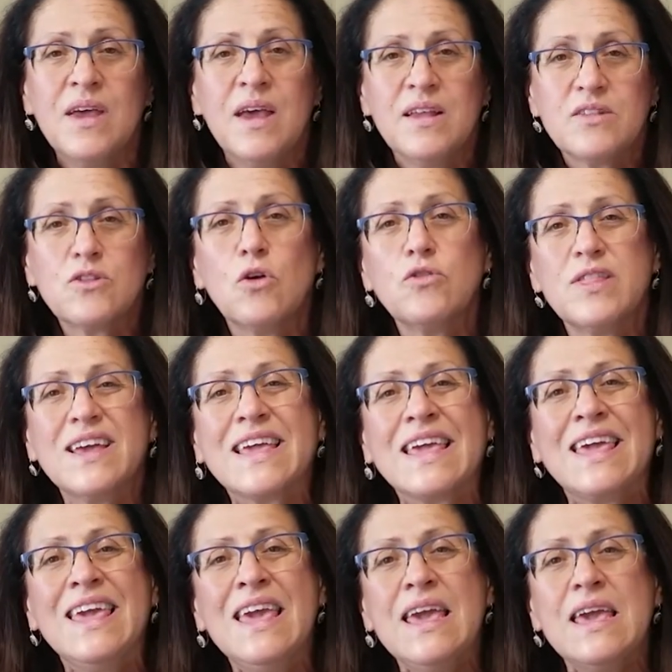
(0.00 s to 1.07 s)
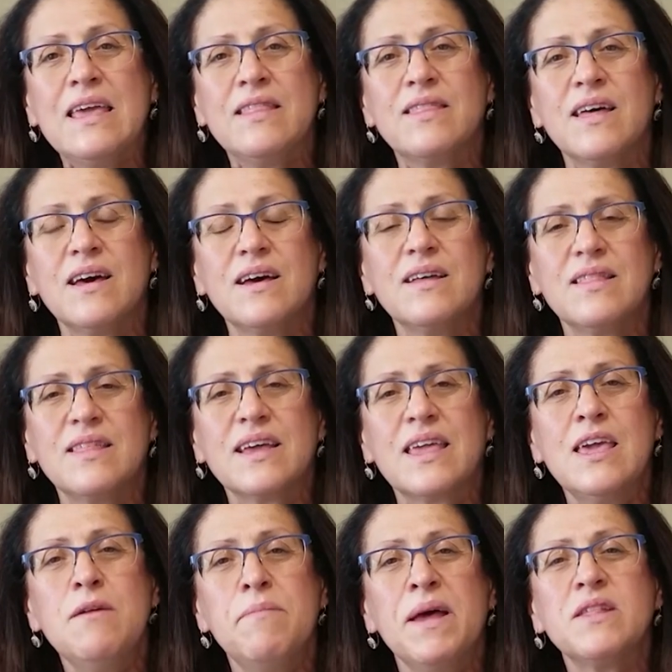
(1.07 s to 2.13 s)
So, the key, the, the
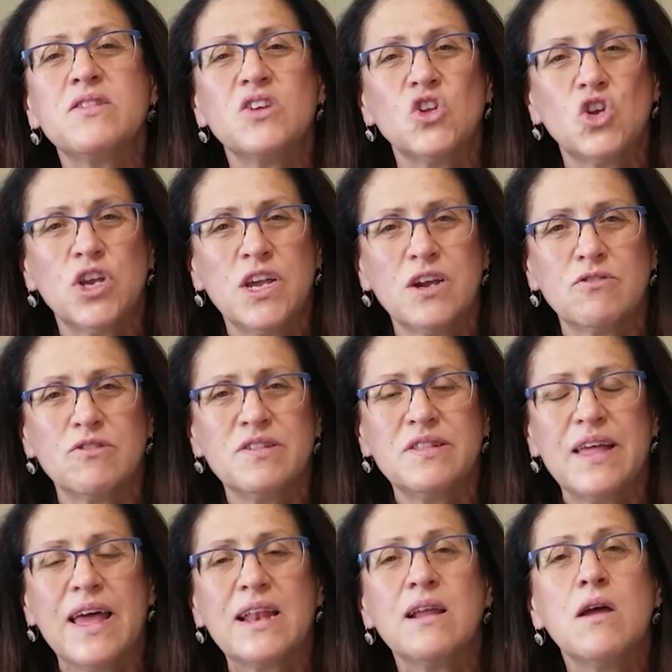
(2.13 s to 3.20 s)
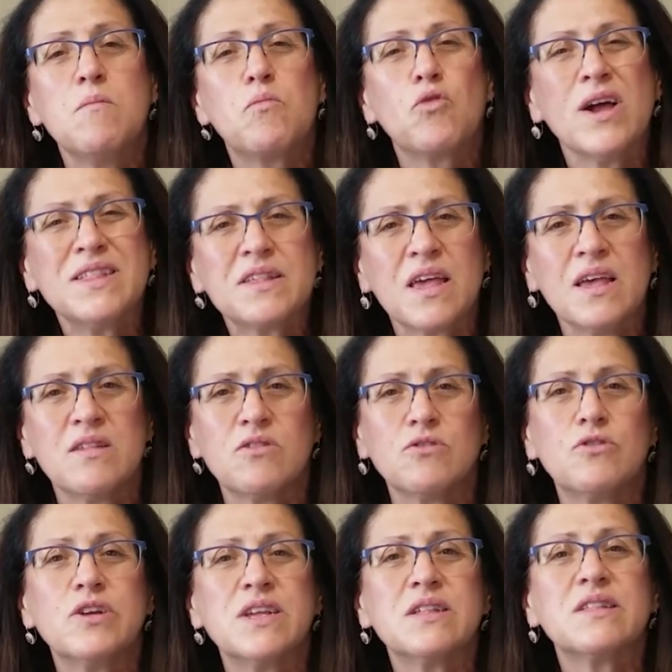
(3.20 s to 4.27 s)
key message here is that breast
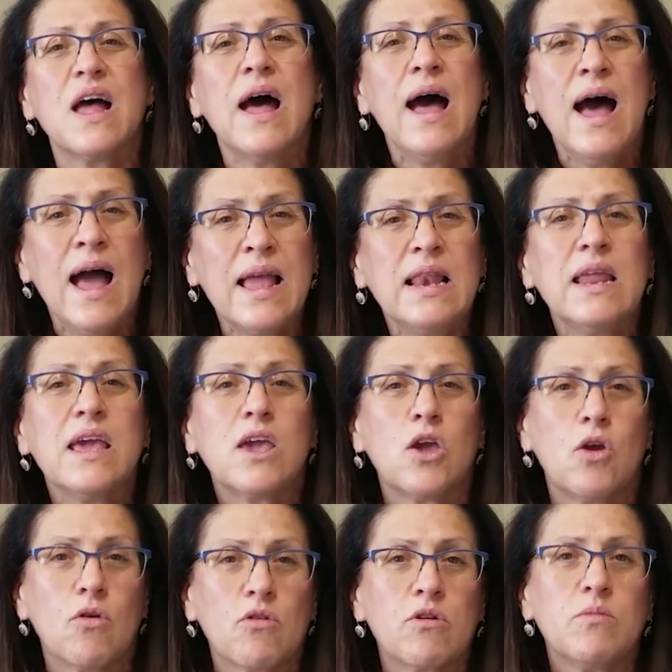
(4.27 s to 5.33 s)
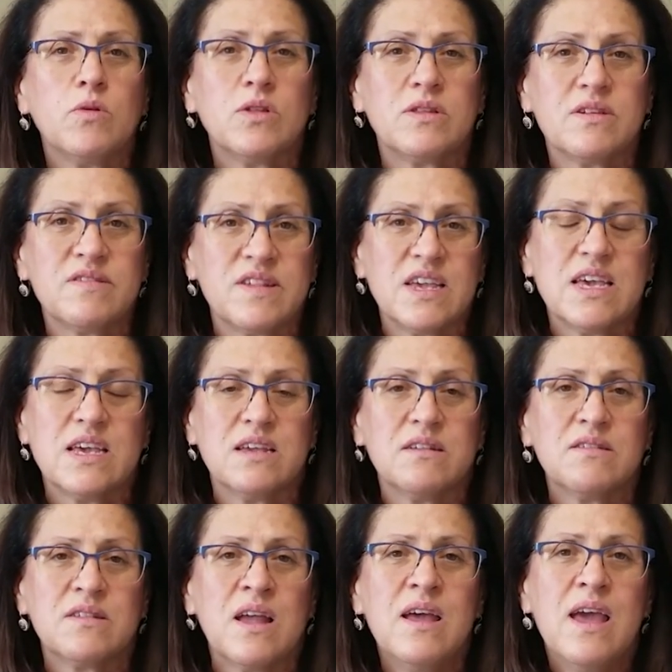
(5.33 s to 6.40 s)
cancer is a highly curable
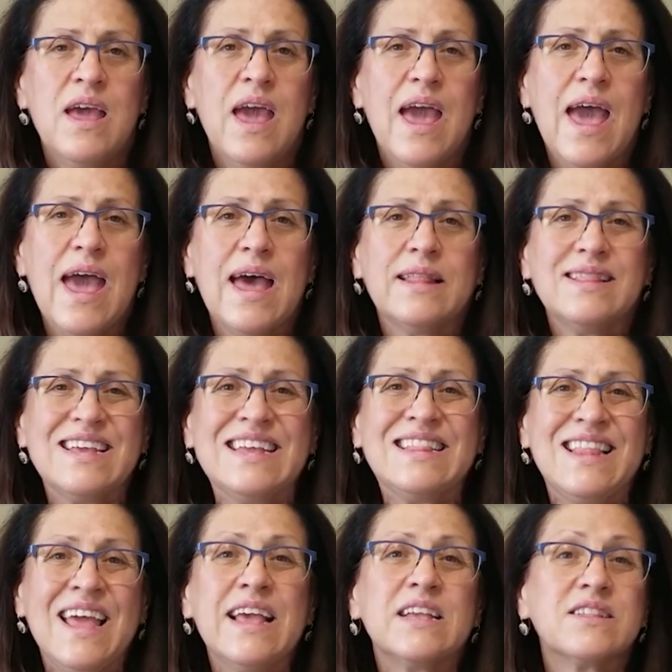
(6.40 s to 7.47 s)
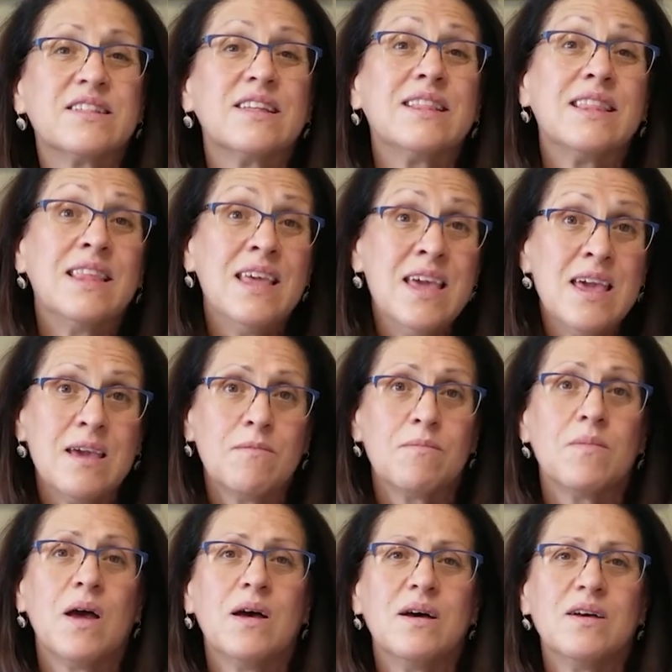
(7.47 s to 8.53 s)
disease, and it takes a
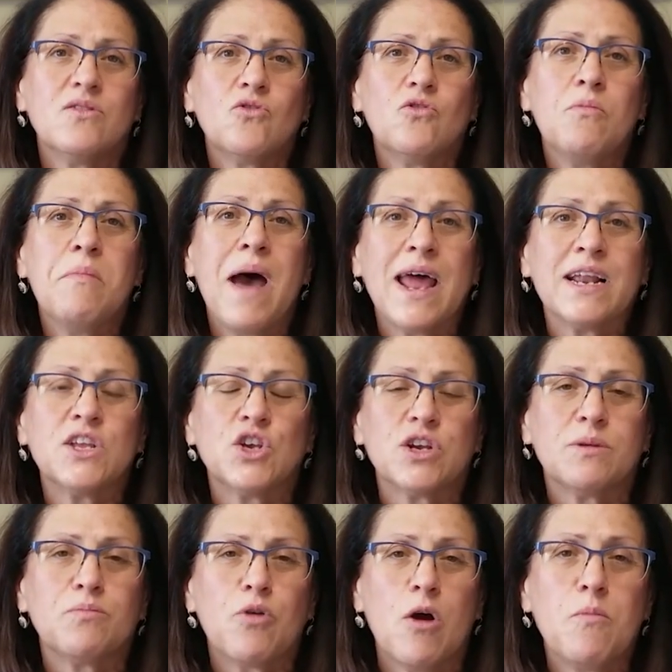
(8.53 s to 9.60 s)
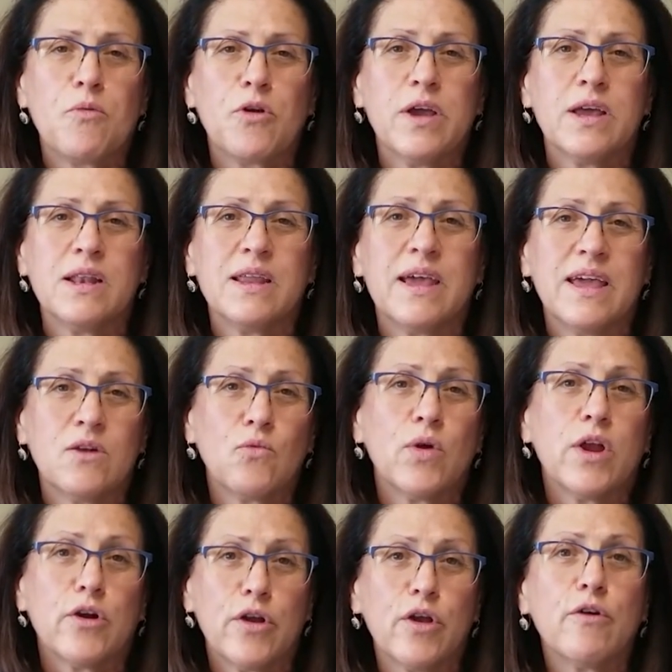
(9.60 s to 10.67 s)
team uh, to manage it appropriately, and
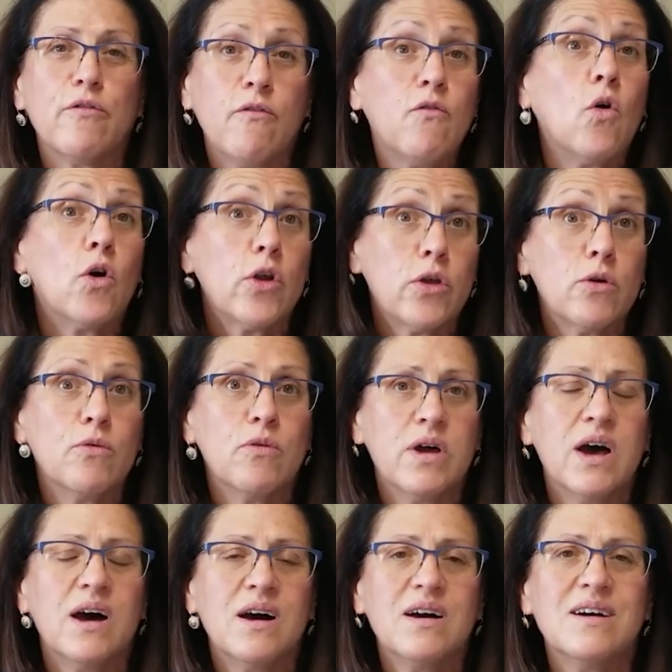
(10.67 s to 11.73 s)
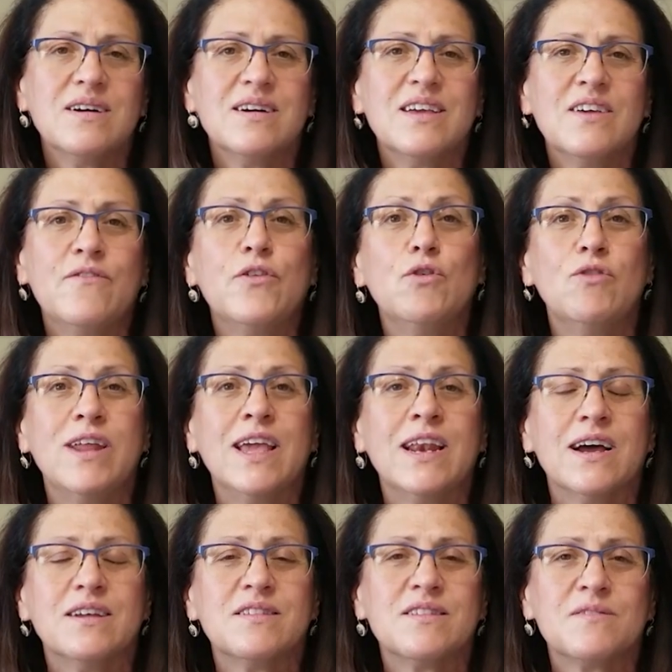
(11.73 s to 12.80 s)
we are here for you uh, if you need
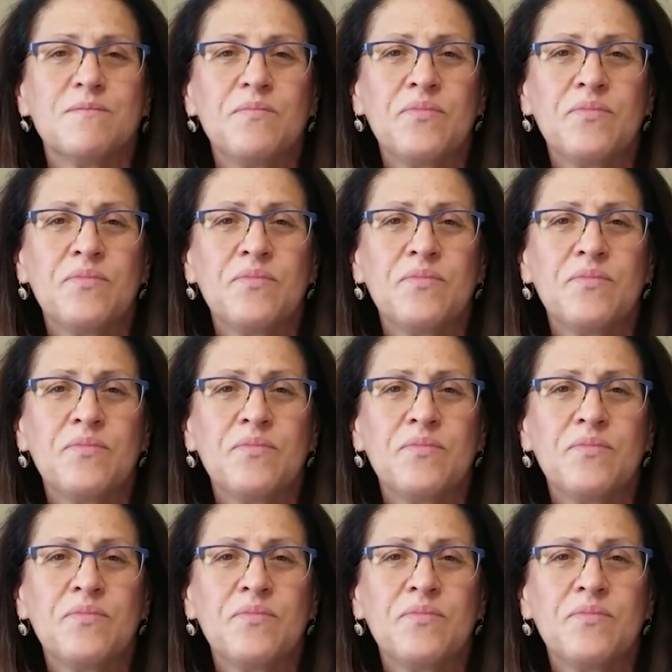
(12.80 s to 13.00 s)
us.